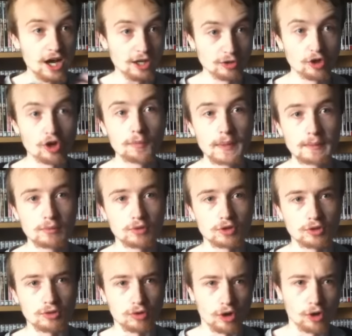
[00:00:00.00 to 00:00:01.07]
A lot of people
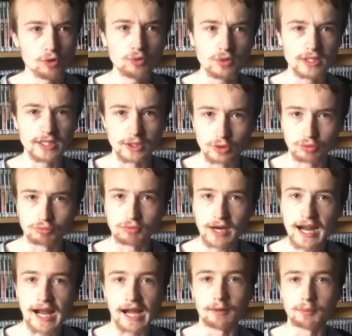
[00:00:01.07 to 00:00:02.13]
will go, holy
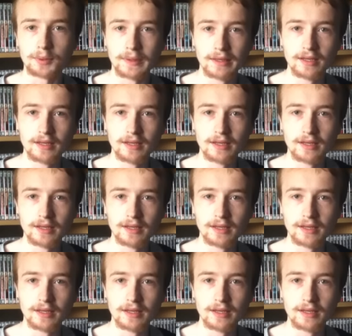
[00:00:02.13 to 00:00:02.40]
crap,